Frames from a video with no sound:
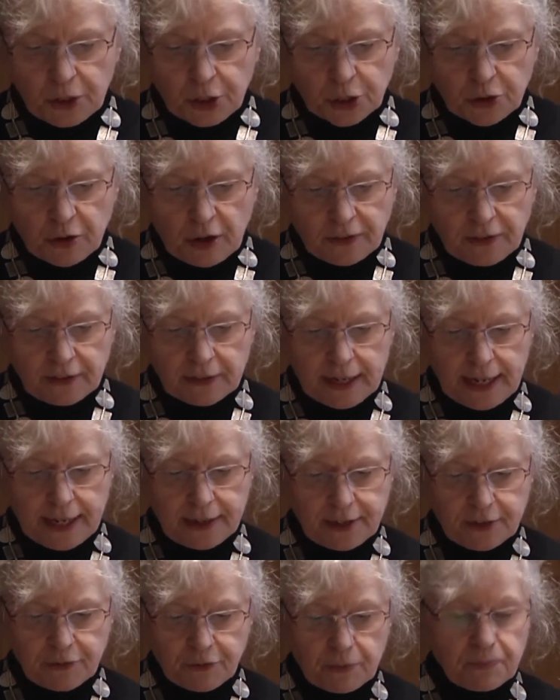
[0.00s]

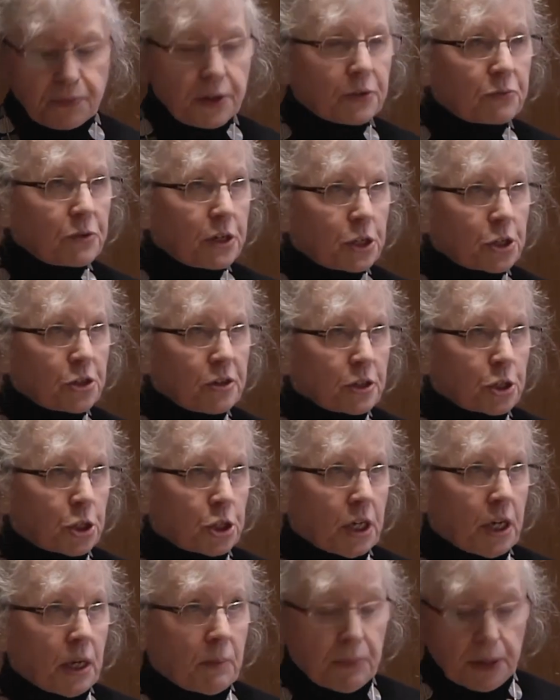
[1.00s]
translated from the original
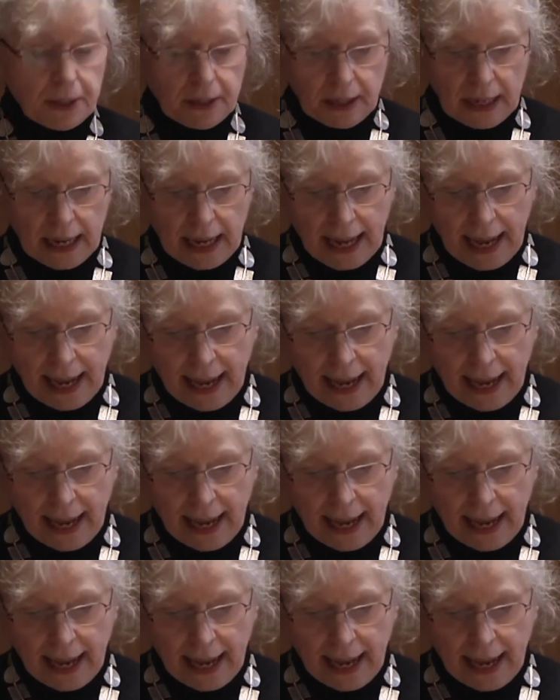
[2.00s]
German